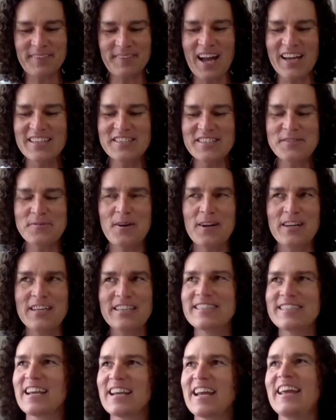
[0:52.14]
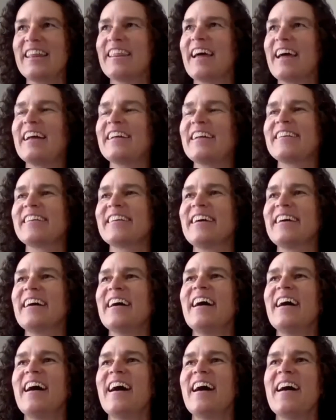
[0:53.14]
I just want to say that
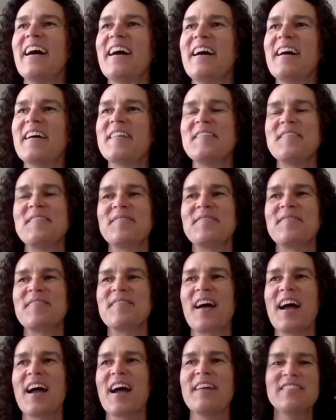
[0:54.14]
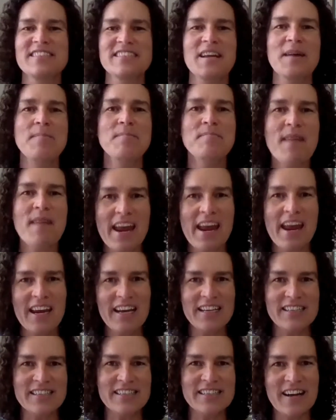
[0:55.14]
I'm just
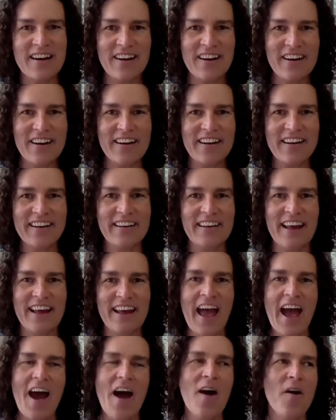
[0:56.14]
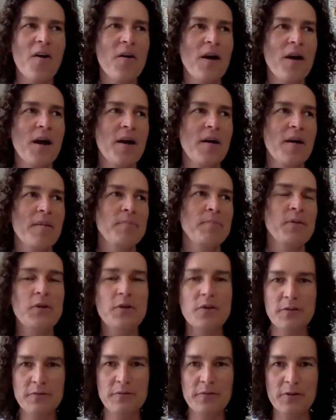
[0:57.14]
amazed on how
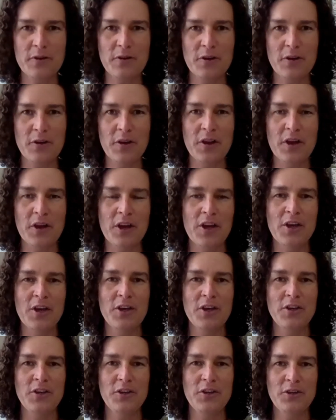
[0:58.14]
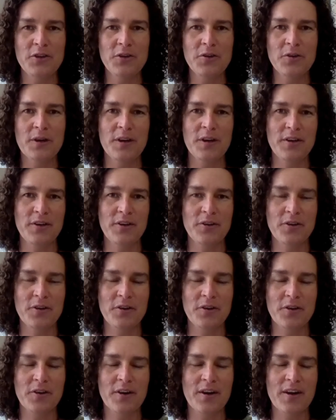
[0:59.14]
beautiful you and
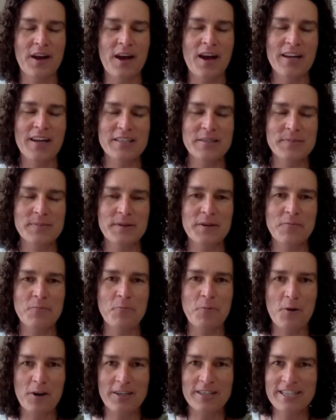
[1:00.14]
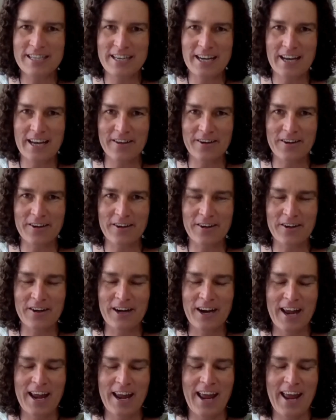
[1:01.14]
your husband work together
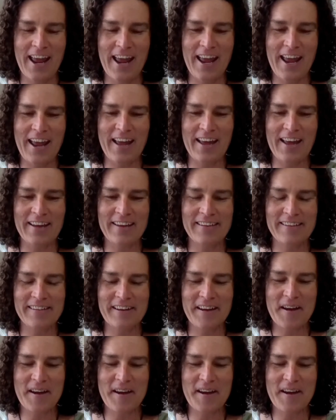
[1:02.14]
and